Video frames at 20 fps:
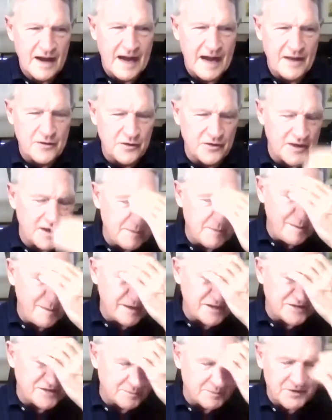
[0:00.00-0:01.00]
other than
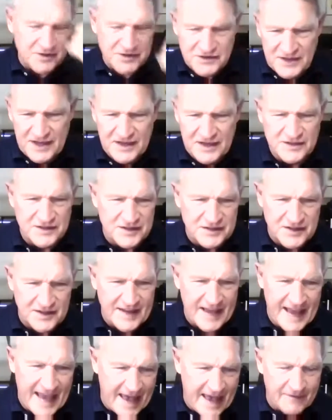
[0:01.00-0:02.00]
maybe some diseases that
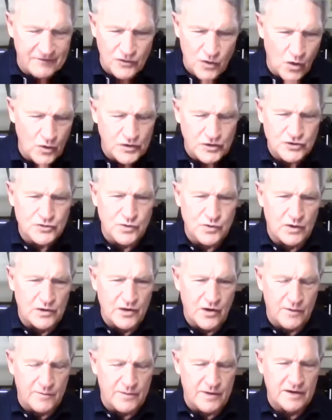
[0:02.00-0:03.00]
they have no
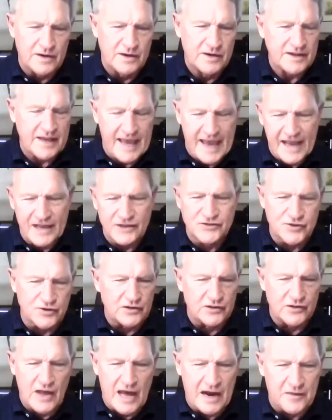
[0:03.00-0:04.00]
control over,
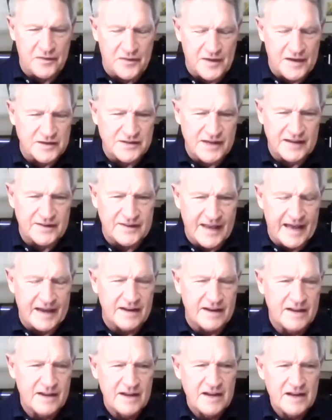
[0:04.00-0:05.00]
cancer, a lot of things like
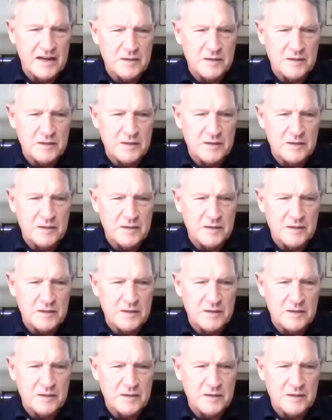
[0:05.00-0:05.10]
that.